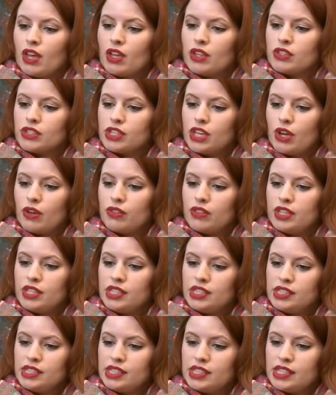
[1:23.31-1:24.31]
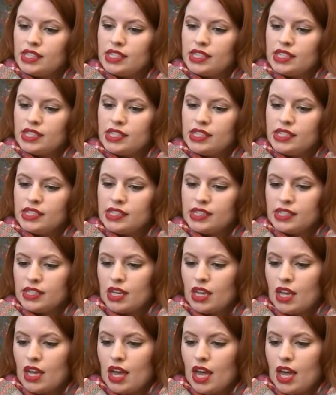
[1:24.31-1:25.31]
So this is
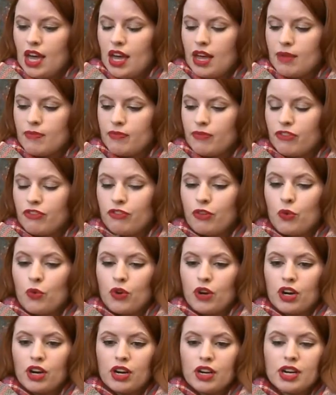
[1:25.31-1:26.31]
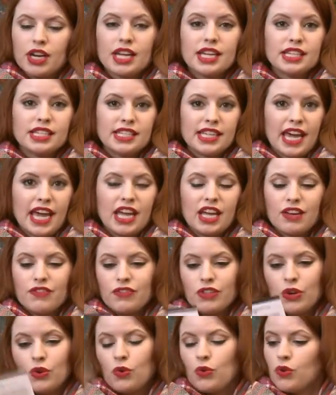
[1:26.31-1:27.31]
um, for Day of
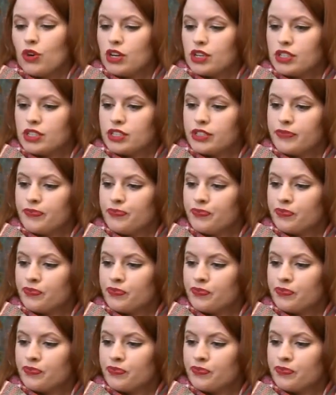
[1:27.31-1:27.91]
the Horse.